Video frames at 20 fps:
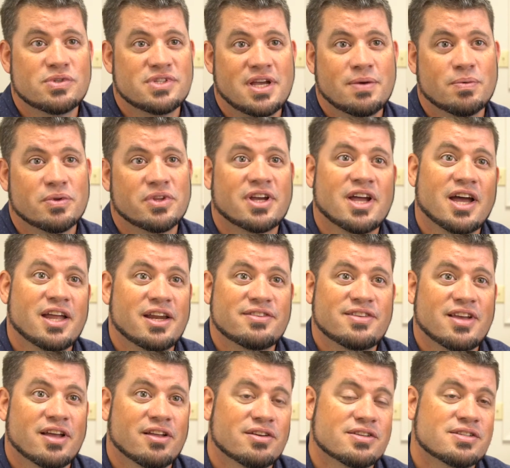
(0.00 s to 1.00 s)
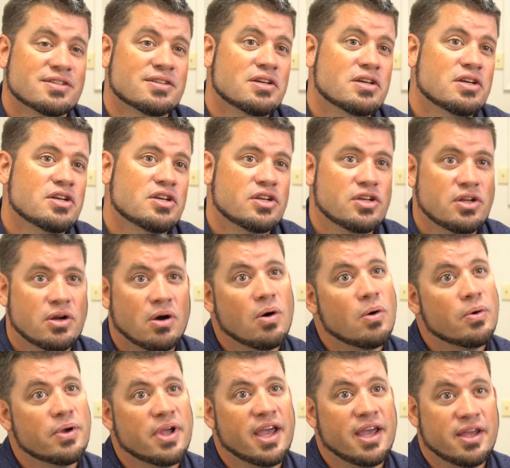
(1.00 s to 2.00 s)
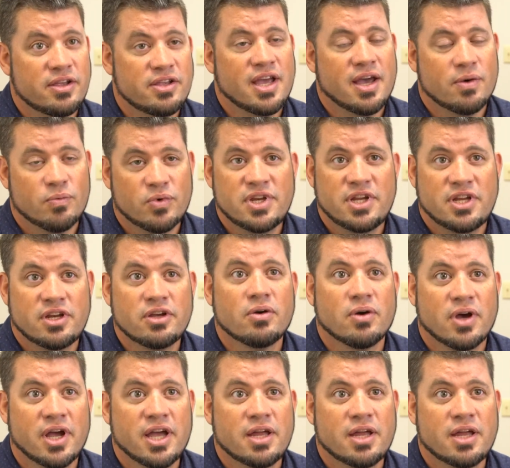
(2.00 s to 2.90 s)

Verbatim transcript: was able to kind of tell us, you know, okay, yeah, we need to go